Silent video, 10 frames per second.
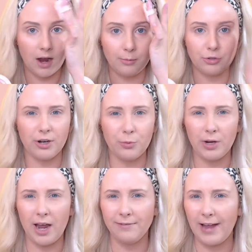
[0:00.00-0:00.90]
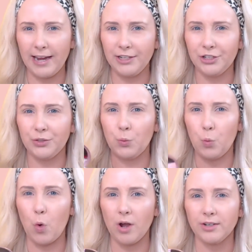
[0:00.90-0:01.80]
I was trying to work out for ages
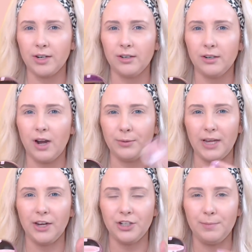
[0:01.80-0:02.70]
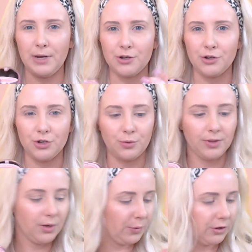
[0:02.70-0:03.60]
what I was actually meant to do with
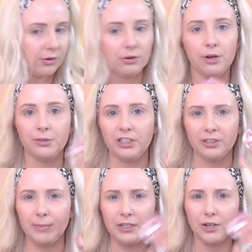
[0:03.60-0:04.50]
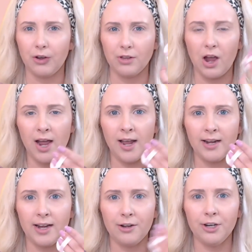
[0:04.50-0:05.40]
it, whether or not it was just meant to go on the
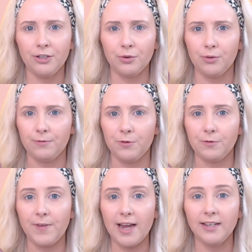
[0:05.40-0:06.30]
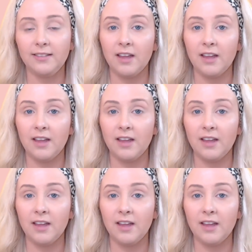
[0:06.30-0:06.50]
highlighted areas or the full face.